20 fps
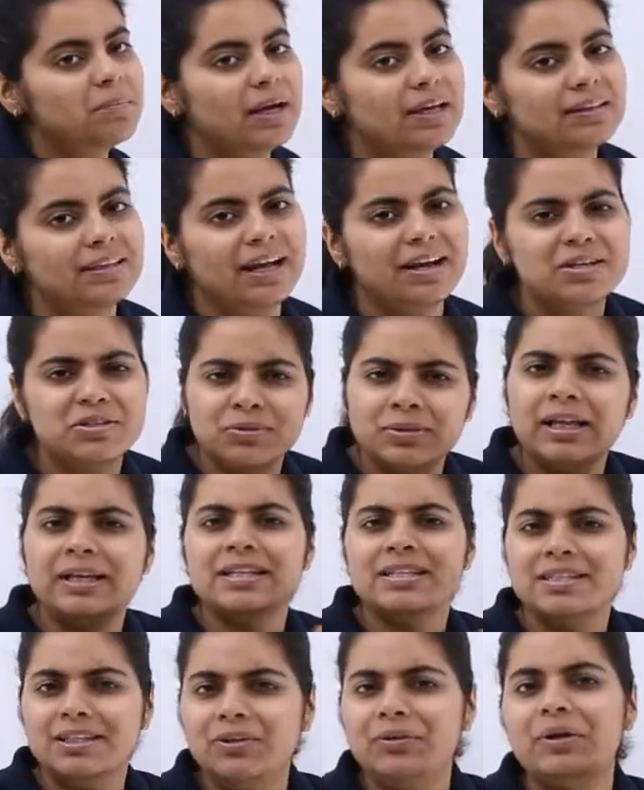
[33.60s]
by that. So that
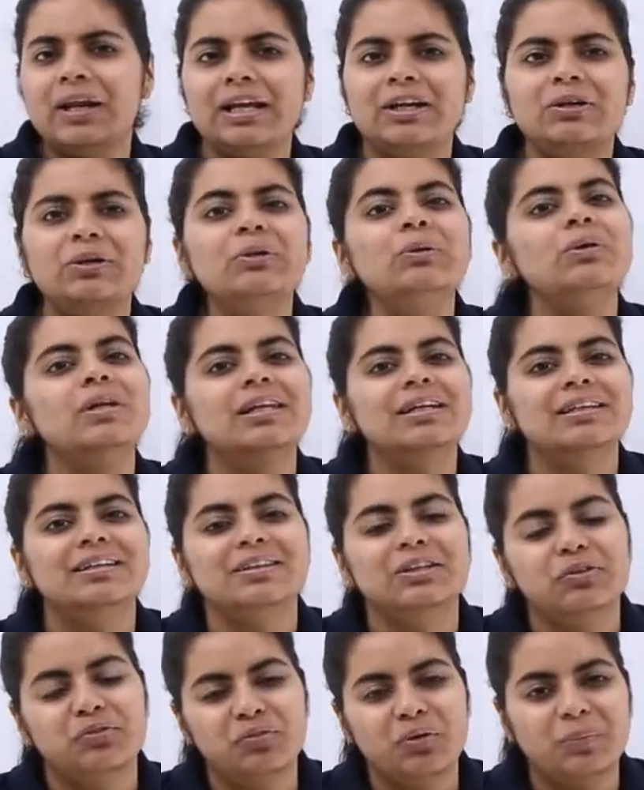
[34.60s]
is a trick to
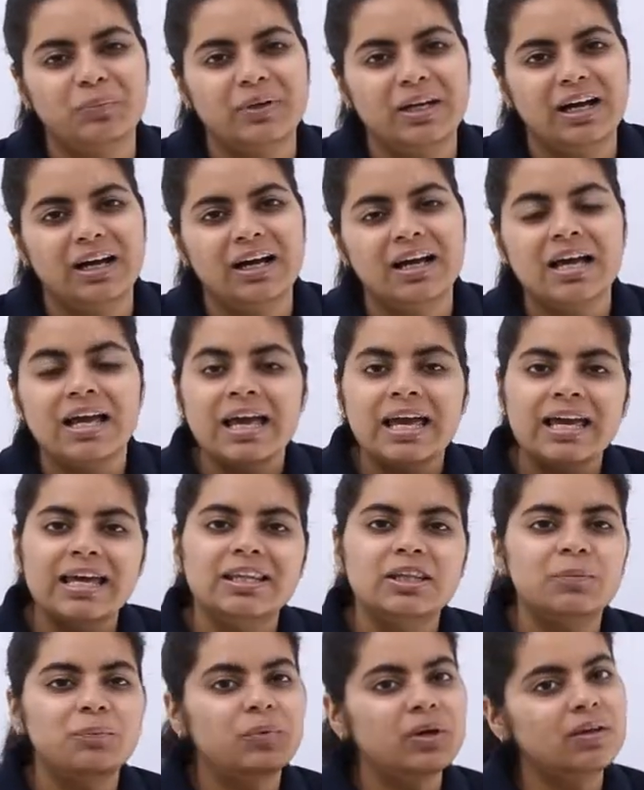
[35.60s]
learn the formula.
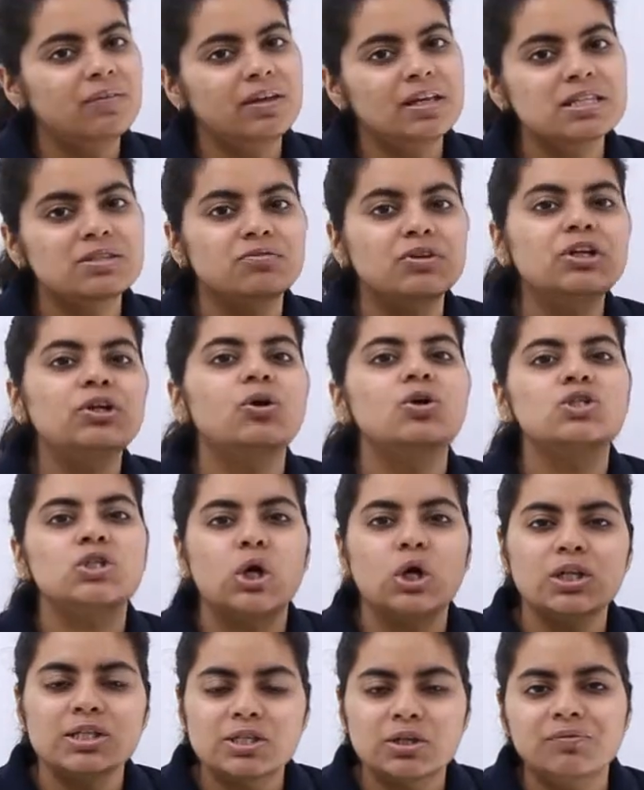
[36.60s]
In the previous videos
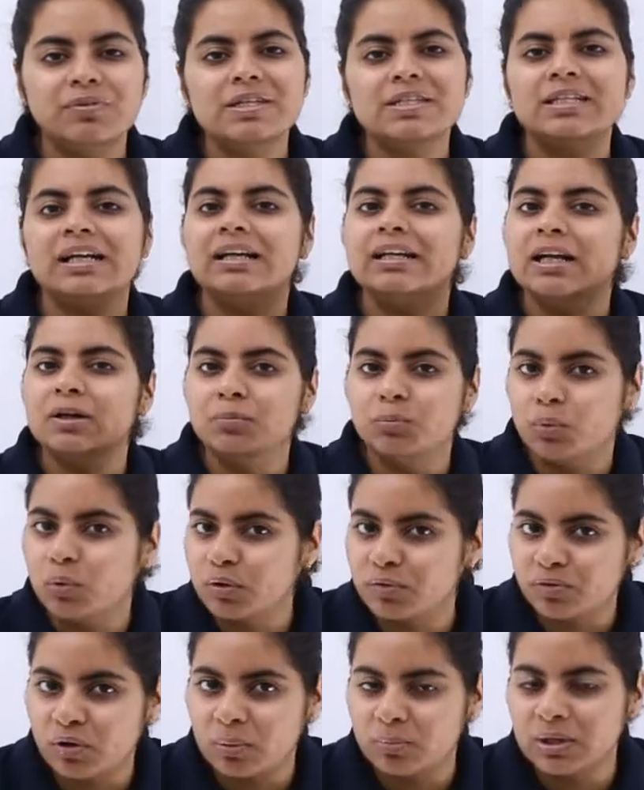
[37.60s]
also we started
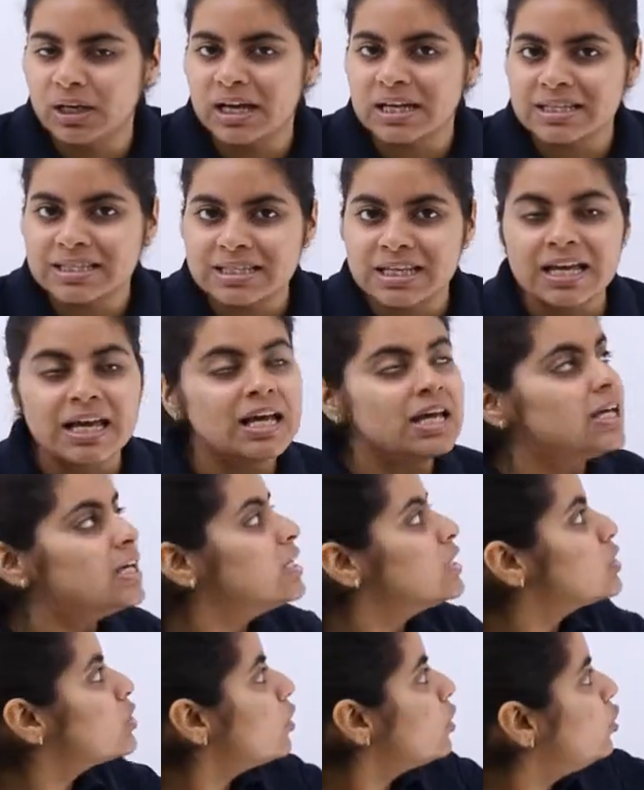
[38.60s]
more formulas.
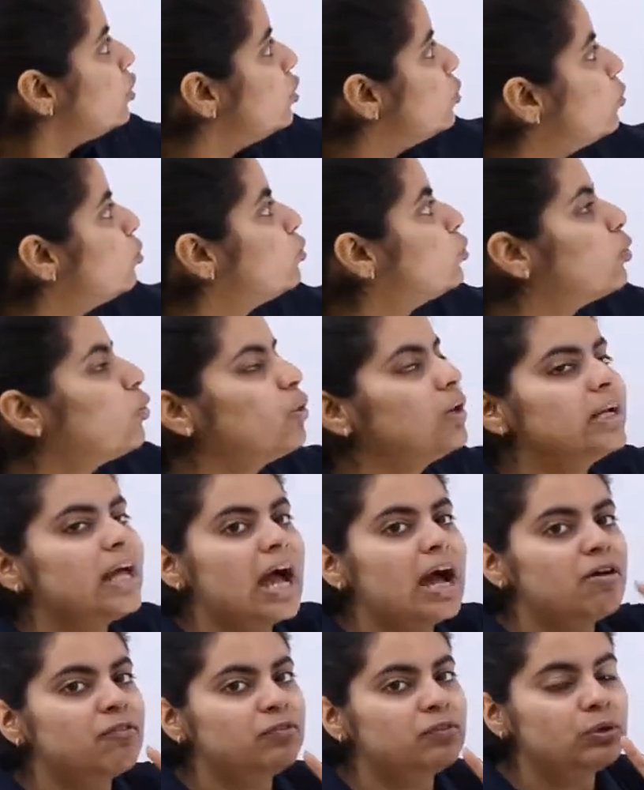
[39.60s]
So you don't
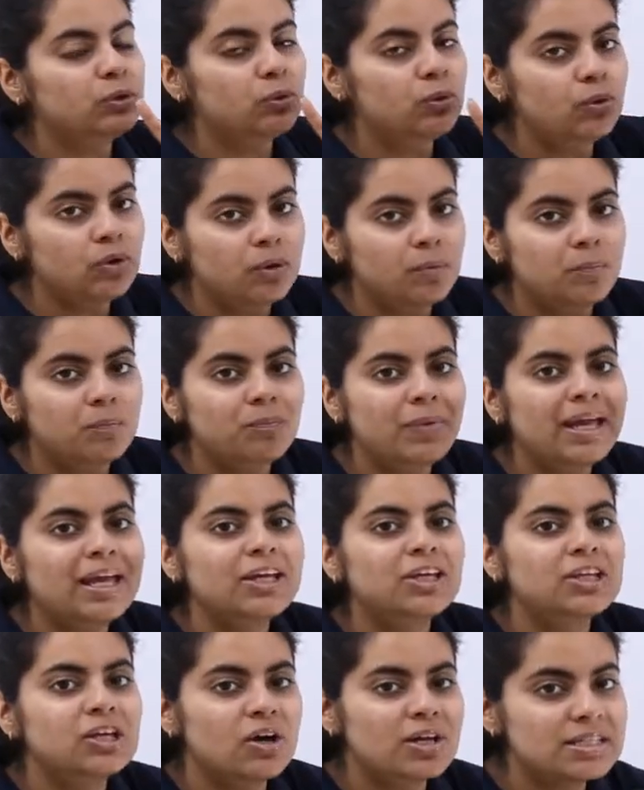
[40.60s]
have to
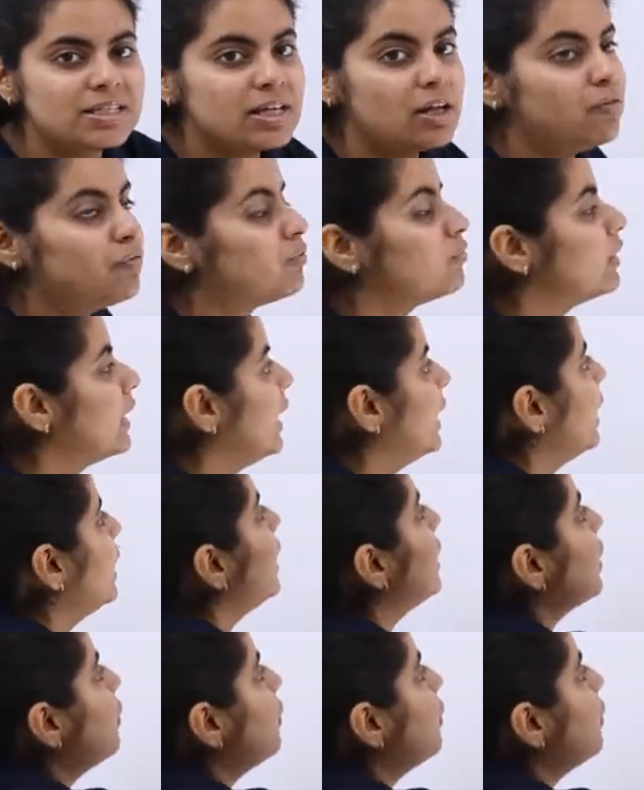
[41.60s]
make yourself getting